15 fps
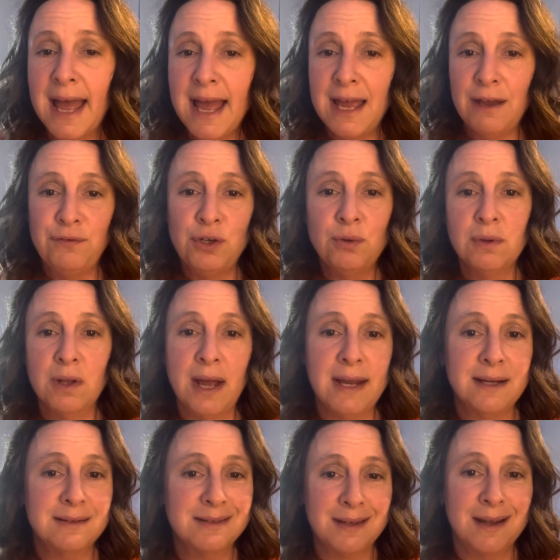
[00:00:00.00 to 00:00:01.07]
if you
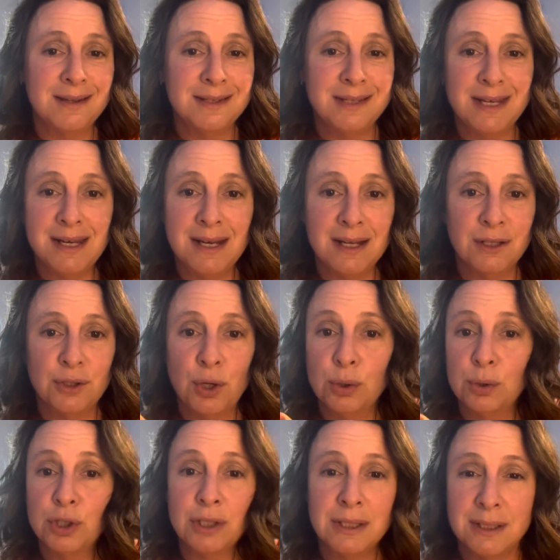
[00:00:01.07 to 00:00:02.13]
like suntan
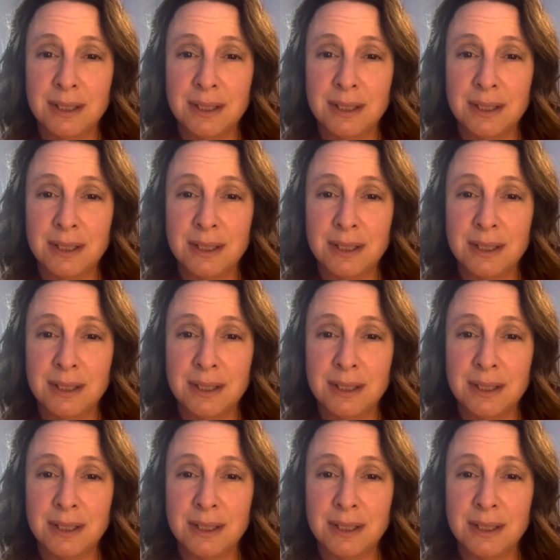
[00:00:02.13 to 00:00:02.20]
lotion